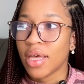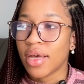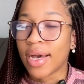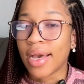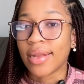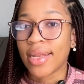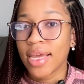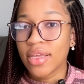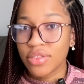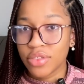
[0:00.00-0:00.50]

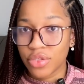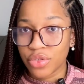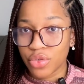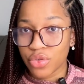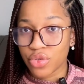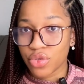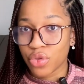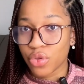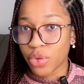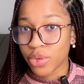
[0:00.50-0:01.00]
I like to
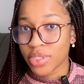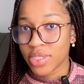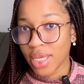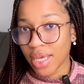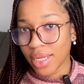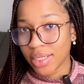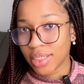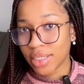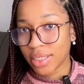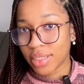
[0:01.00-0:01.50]
use those
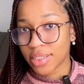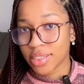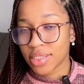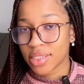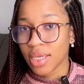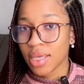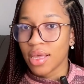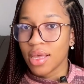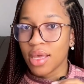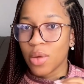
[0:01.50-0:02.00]

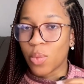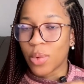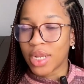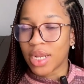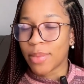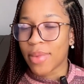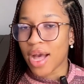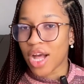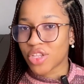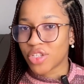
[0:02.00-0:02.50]
headings
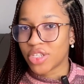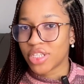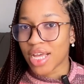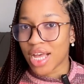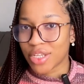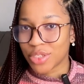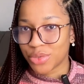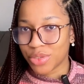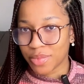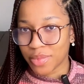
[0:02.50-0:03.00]
when I'm actually
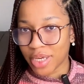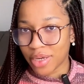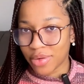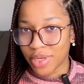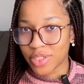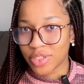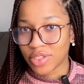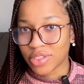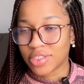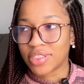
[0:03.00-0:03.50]
answering my
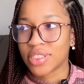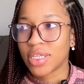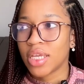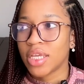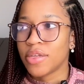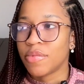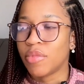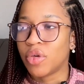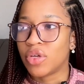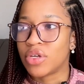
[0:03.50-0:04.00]
questions
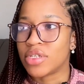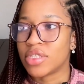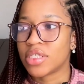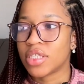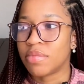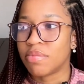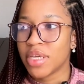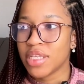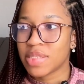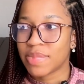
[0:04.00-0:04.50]
because
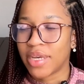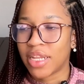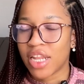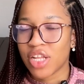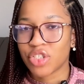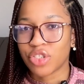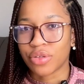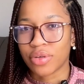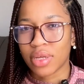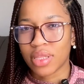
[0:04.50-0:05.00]
it makes my
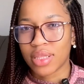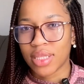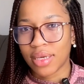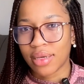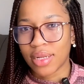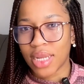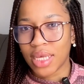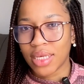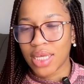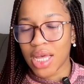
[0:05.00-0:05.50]
lecturer
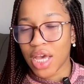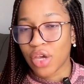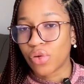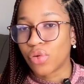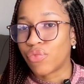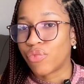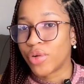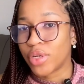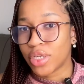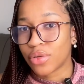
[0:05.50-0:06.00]
think like
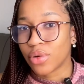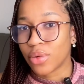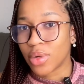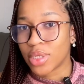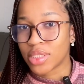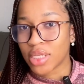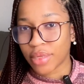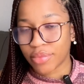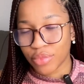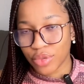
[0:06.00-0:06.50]
I really know
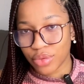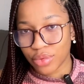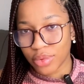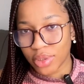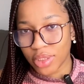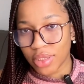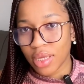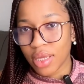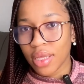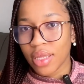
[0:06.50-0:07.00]
what I'm
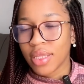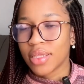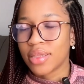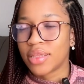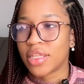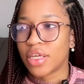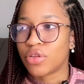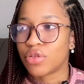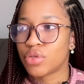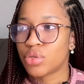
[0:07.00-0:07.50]
doing.
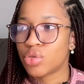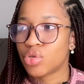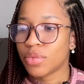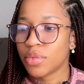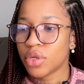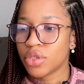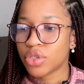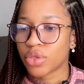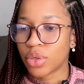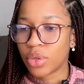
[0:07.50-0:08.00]
There's so
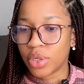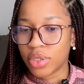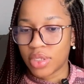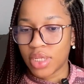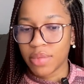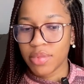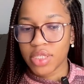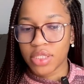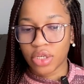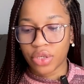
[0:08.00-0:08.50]
much of,
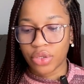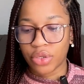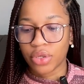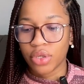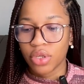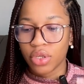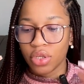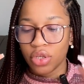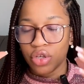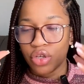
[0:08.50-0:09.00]
let me tell you,
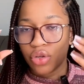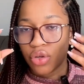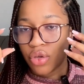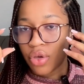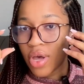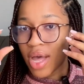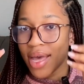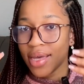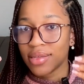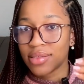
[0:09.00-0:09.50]
you know,
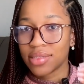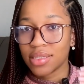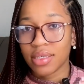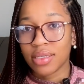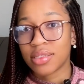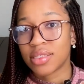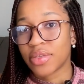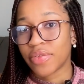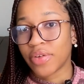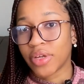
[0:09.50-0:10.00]
your eyes
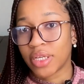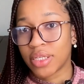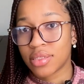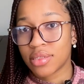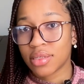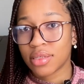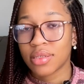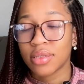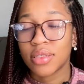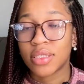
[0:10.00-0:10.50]
eat
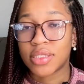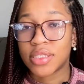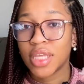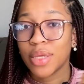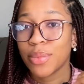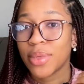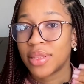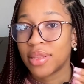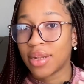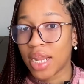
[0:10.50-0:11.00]
first. The
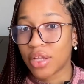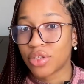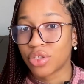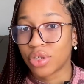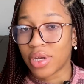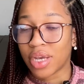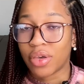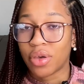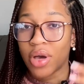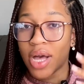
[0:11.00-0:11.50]
same with the
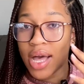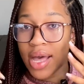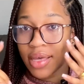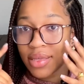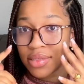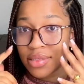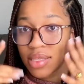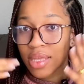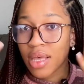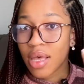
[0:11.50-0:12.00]
lecturer, your
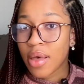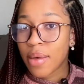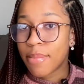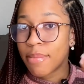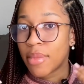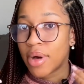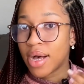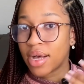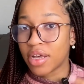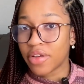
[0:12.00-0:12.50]
eyes
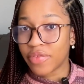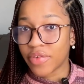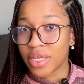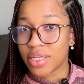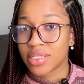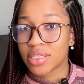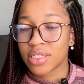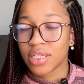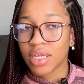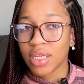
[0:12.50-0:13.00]
mark
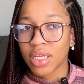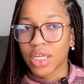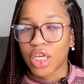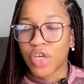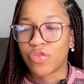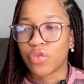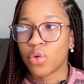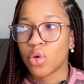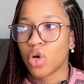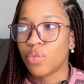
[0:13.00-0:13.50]
first.
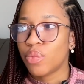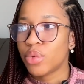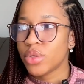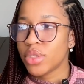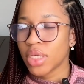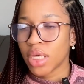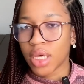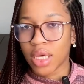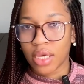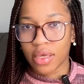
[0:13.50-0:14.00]
If you
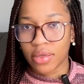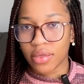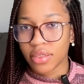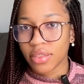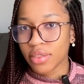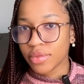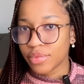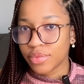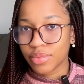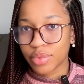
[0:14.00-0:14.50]
open a
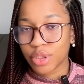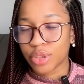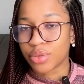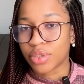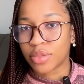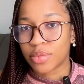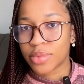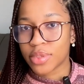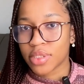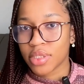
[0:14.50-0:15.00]

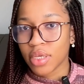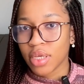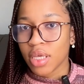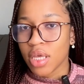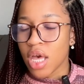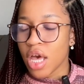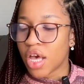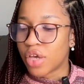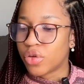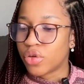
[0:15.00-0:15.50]
script
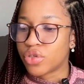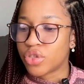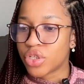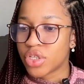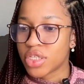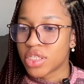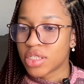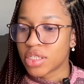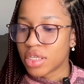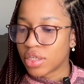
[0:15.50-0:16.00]
and you're
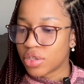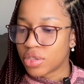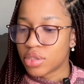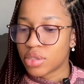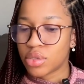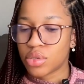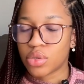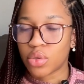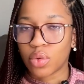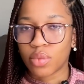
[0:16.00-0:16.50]
just seeing
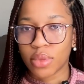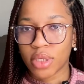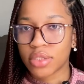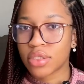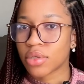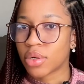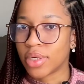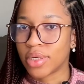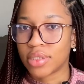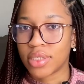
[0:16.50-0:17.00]
so
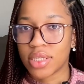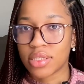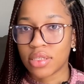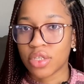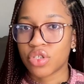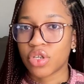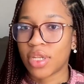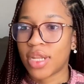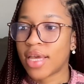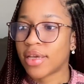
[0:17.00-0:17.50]
much
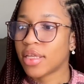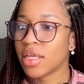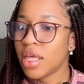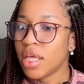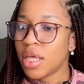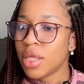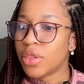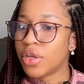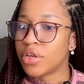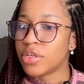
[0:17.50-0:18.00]
organization, like
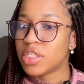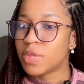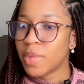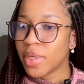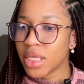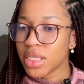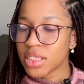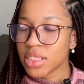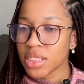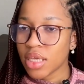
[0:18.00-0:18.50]
there's
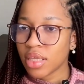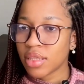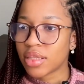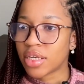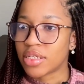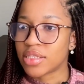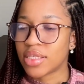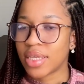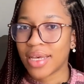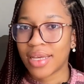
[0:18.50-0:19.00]
spacing,
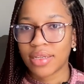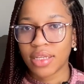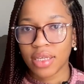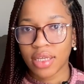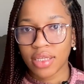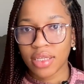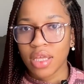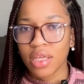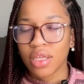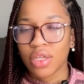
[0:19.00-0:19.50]
there's
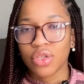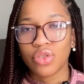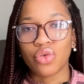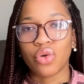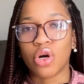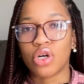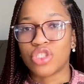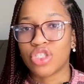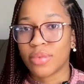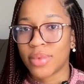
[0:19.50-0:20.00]
heading,
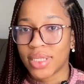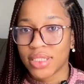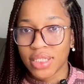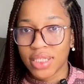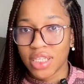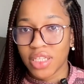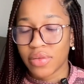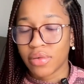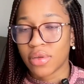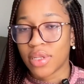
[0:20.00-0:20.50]
you
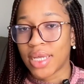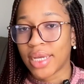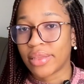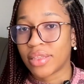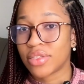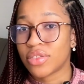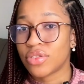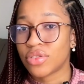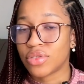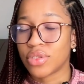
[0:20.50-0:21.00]
automatically feel like
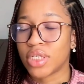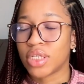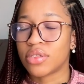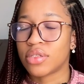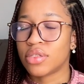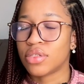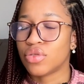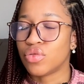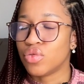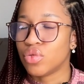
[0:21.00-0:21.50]
this
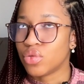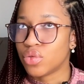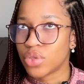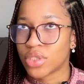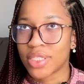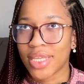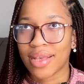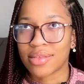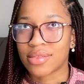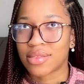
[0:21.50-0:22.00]
student
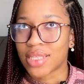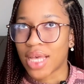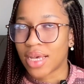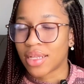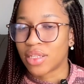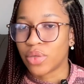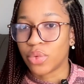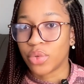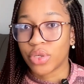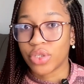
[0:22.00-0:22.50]
knows
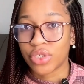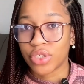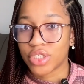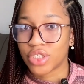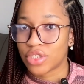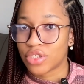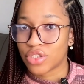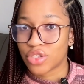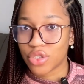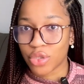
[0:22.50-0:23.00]
exactly what he or
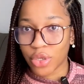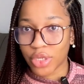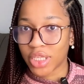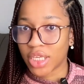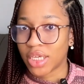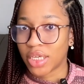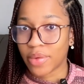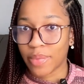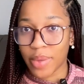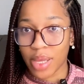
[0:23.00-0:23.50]
she is
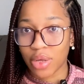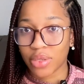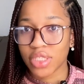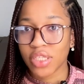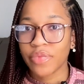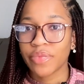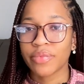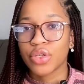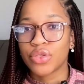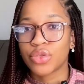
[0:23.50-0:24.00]
talking
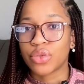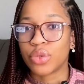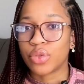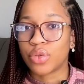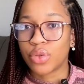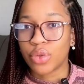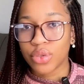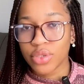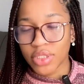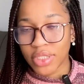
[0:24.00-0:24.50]
about. So
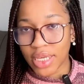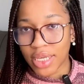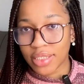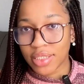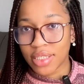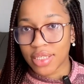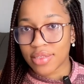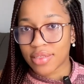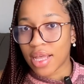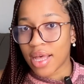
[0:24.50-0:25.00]
those
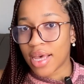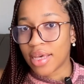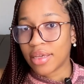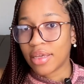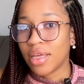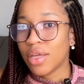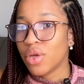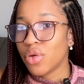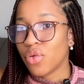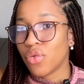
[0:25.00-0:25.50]
headings that I
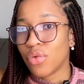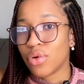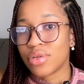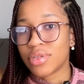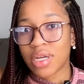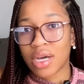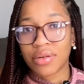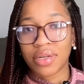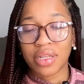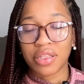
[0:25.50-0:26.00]
wrote
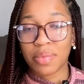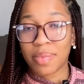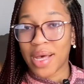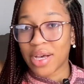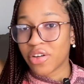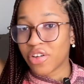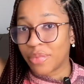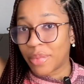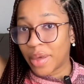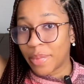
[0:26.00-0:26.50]
down at the
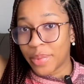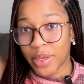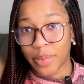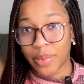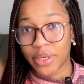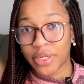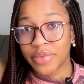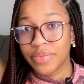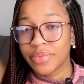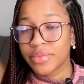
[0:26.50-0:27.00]
back of my
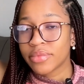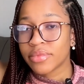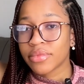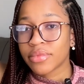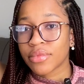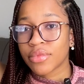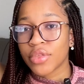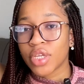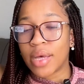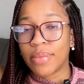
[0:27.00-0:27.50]
paper,
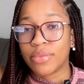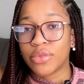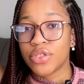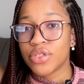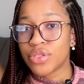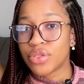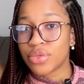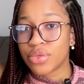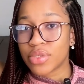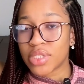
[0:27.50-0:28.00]
I'm
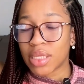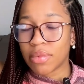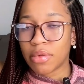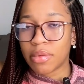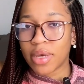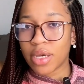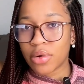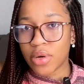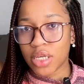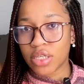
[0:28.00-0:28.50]
going to use them
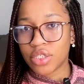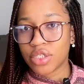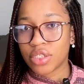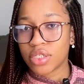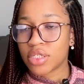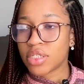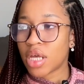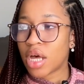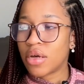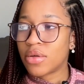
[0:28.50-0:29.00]
in my
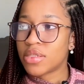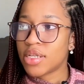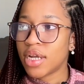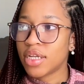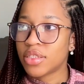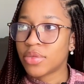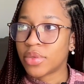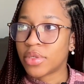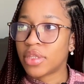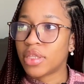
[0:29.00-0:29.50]
questions. I'll
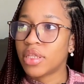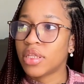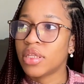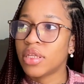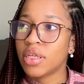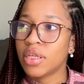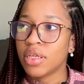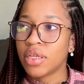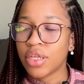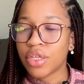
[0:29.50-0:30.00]
start with
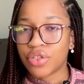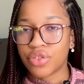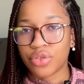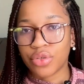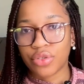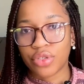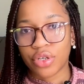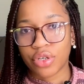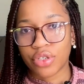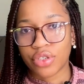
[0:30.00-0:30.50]

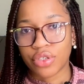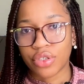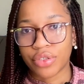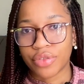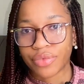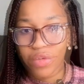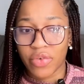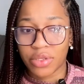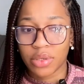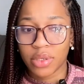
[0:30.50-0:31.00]

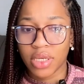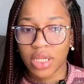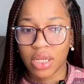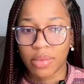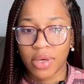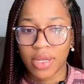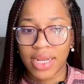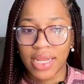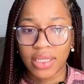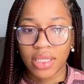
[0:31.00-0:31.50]
introduction. If we're talking
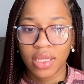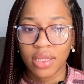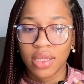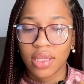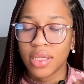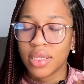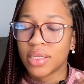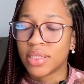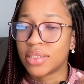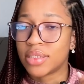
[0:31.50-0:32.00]
about like
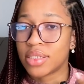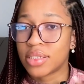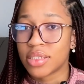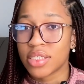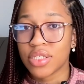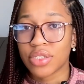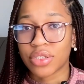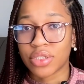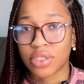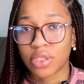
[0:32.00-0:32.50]
a disease or